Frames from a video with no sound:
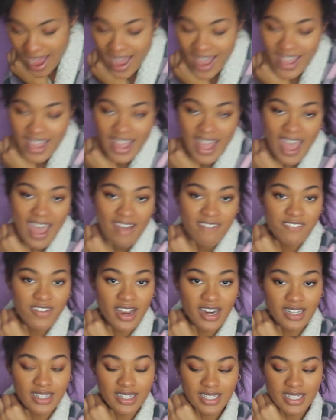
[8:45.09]
I have
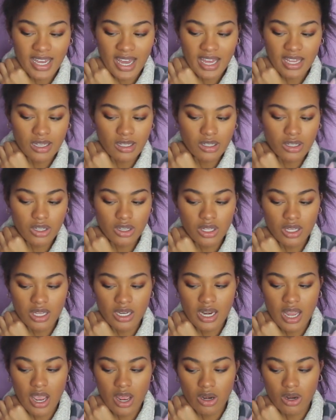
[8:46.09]
finally gotten
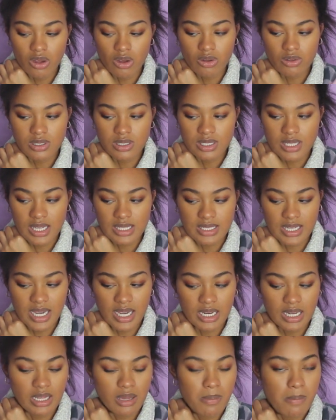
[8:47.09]
the Nano
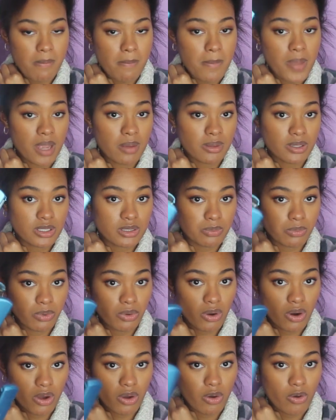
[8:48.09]
Titanium Babyless
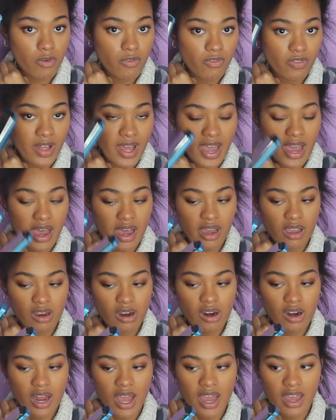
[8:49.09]
Pro flat
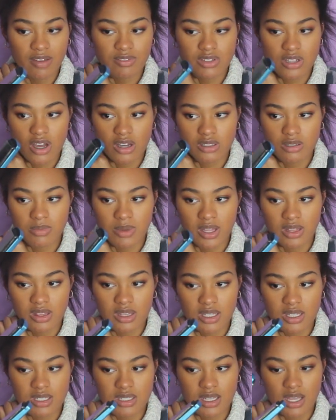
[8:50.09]
iron. I have talked about
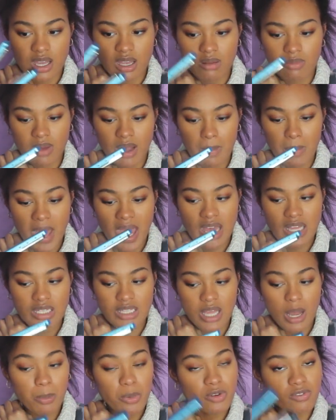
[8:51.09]
this in my
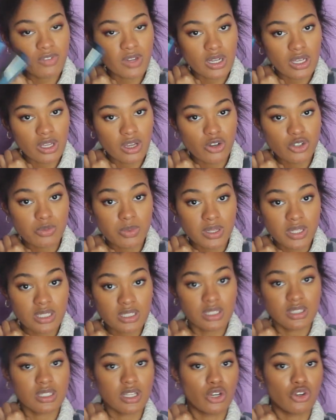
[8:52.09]
past couple videos, but
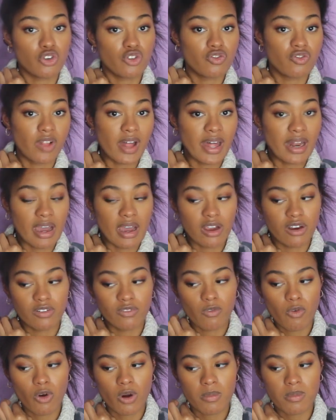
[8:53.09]
this is a new flat
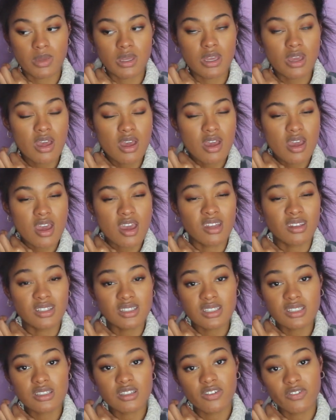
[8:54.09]
iron for me, and
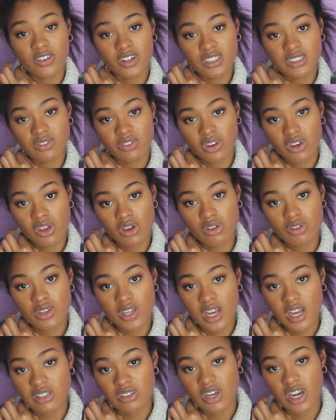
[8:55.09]
this is the first video you
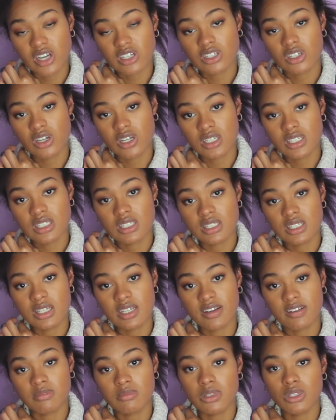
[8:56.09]
guys are actually going to
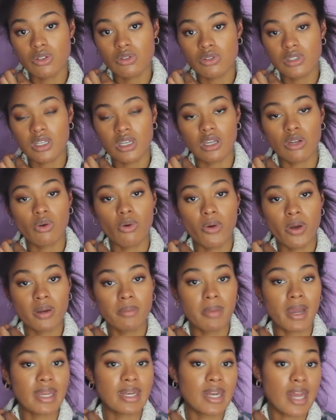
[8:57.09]
see of me using it
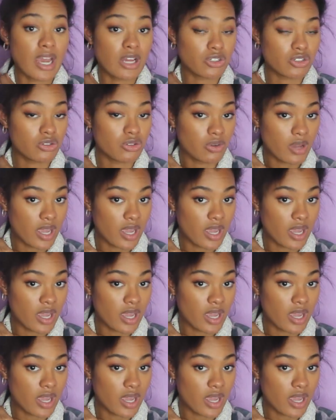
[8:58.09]
on my natural